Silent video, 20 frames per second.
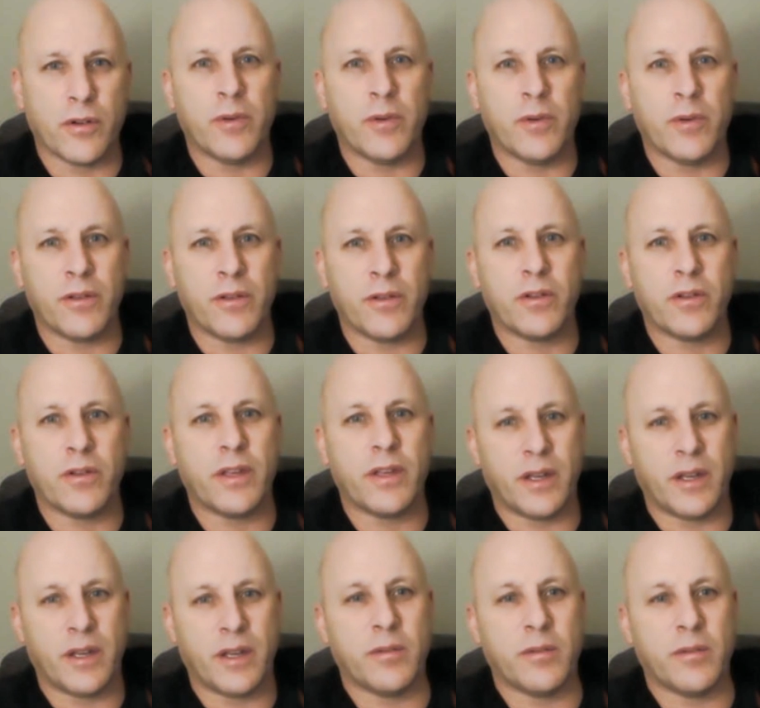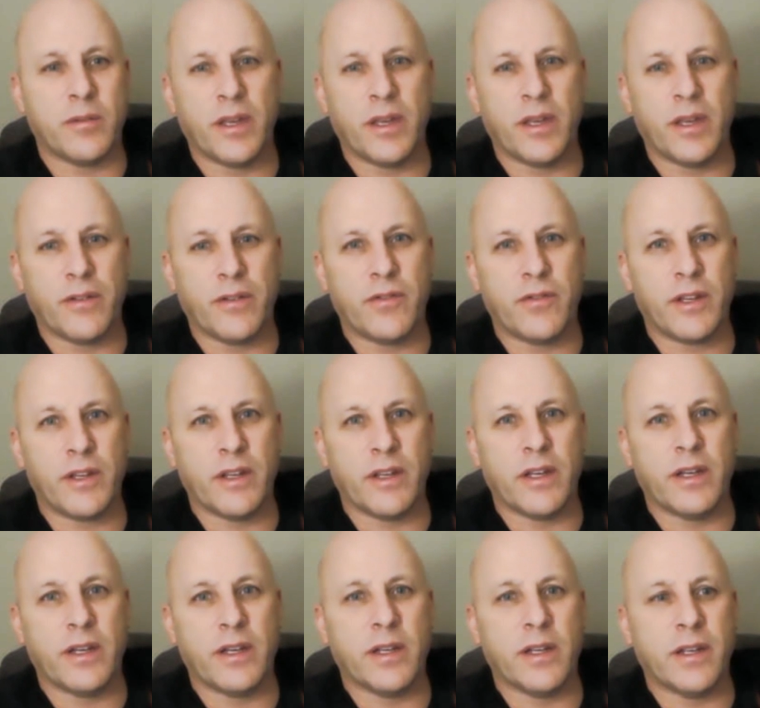discern what is a kingdom
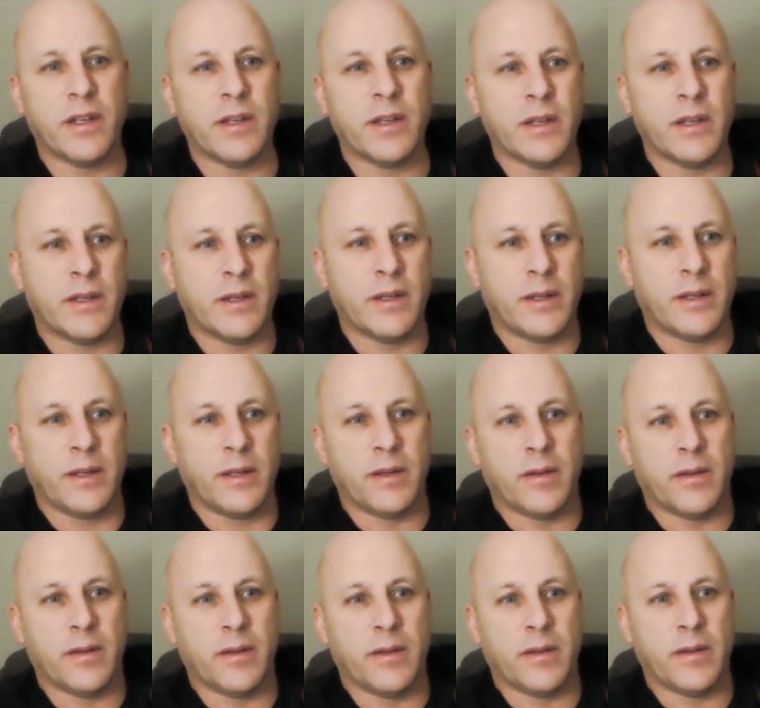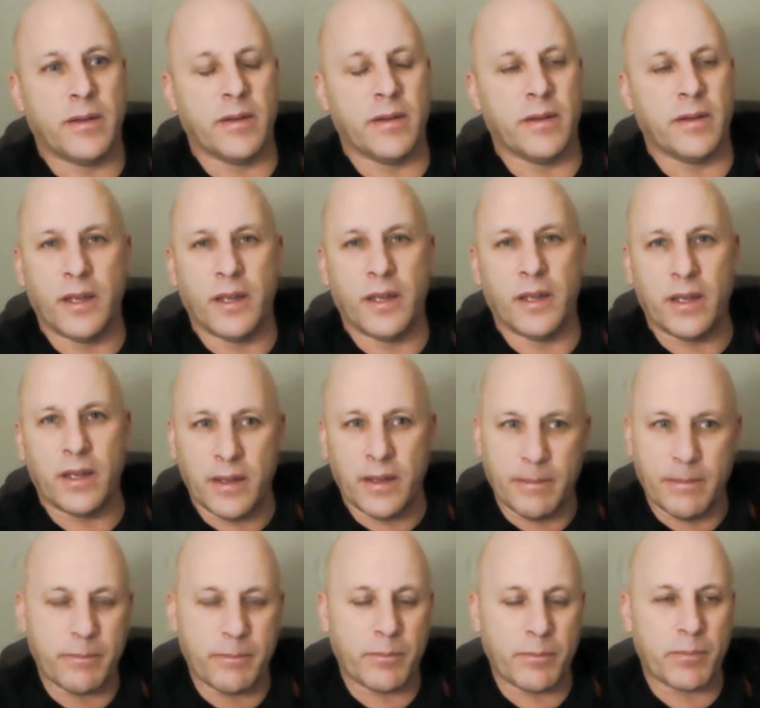gift in
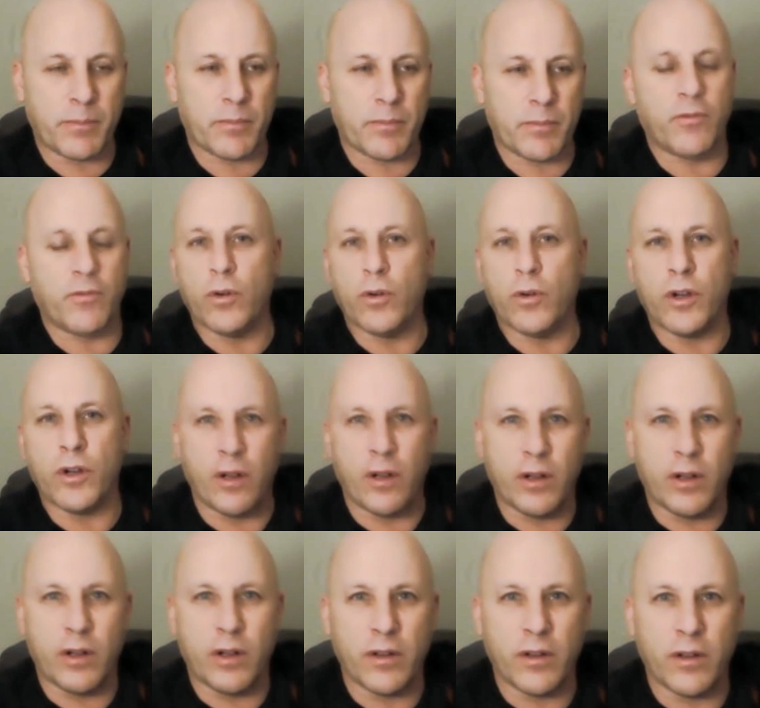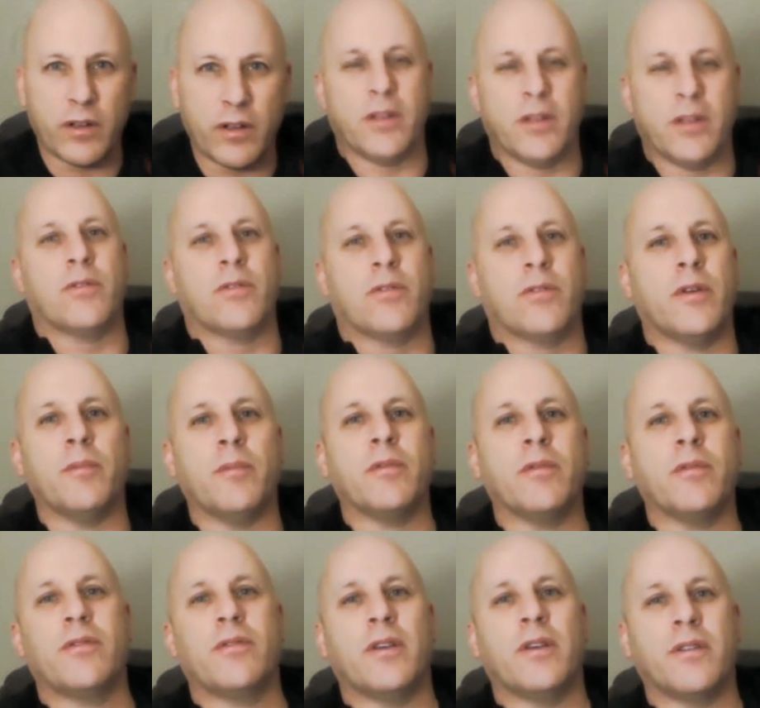the phone call that
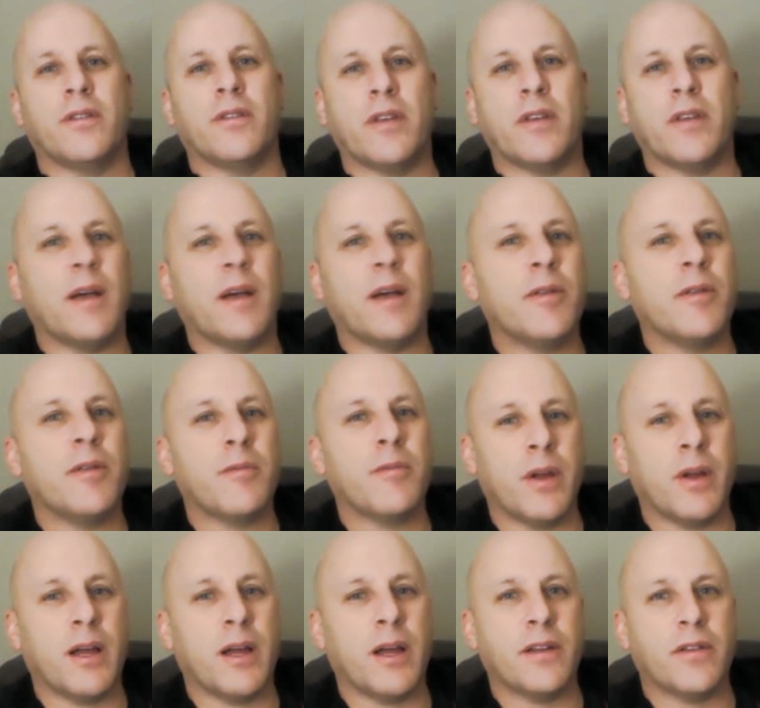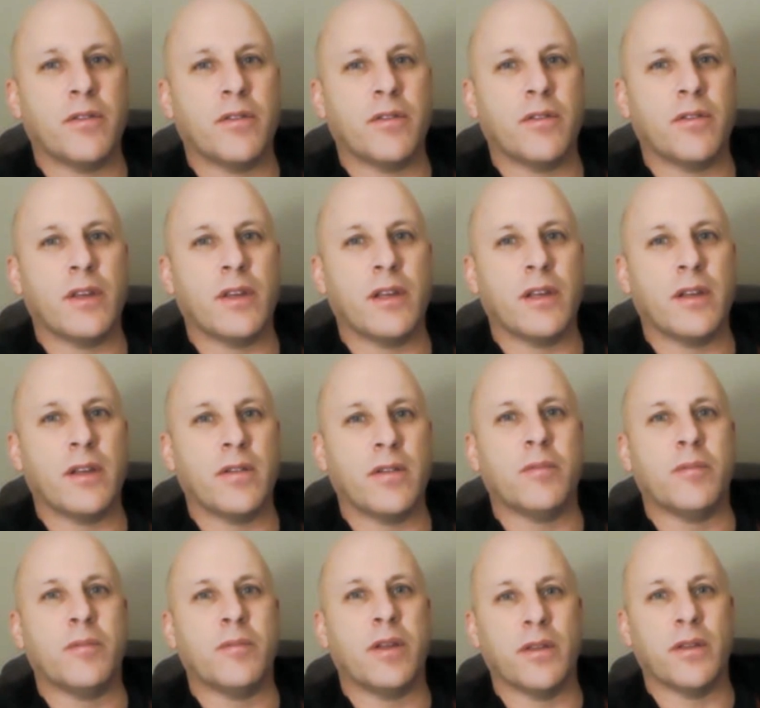interrupts a Sabbath practice
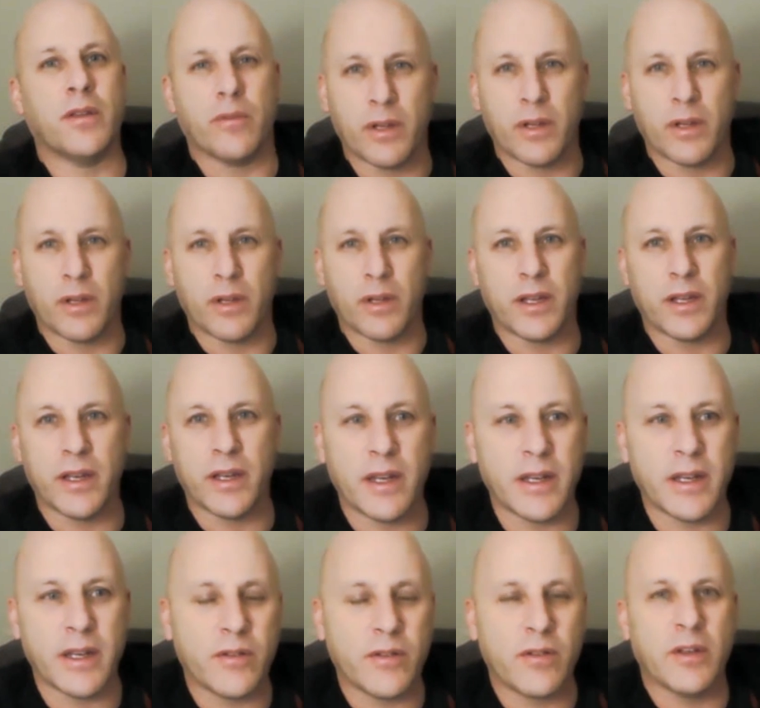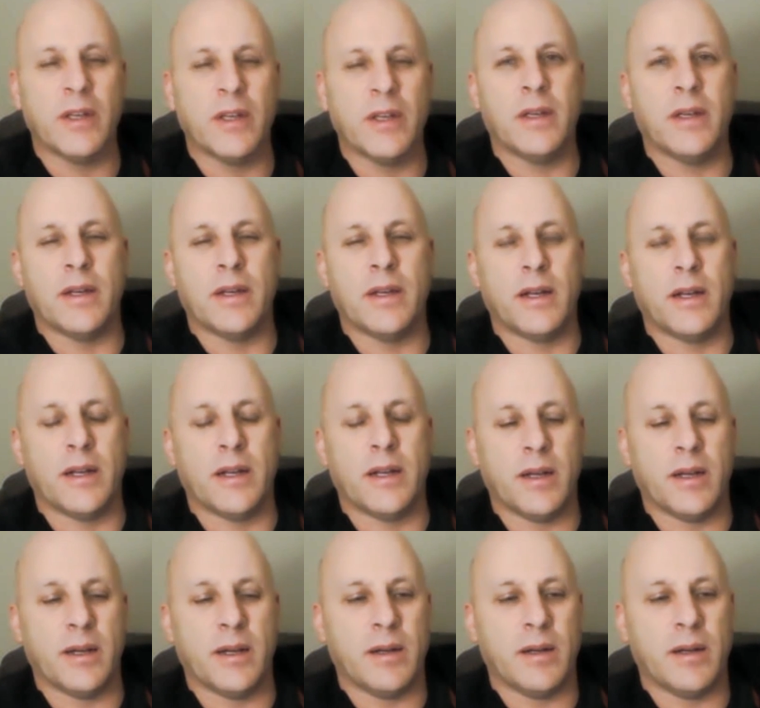and somebody that really needs
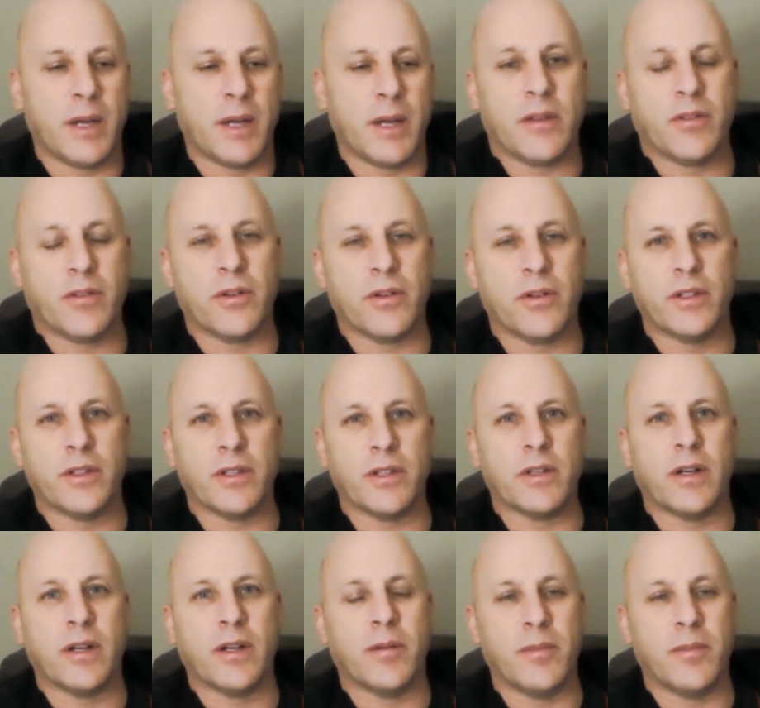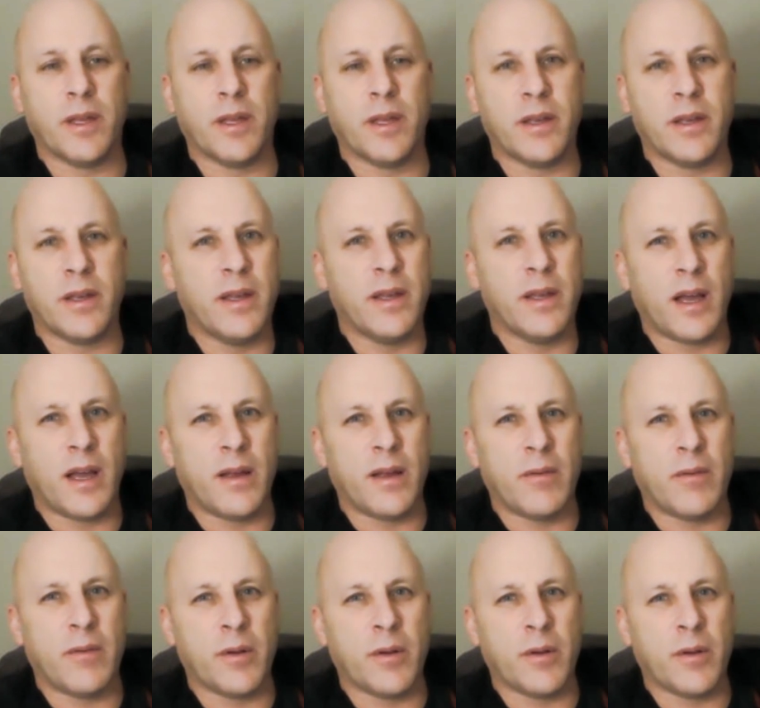a pastor to come. And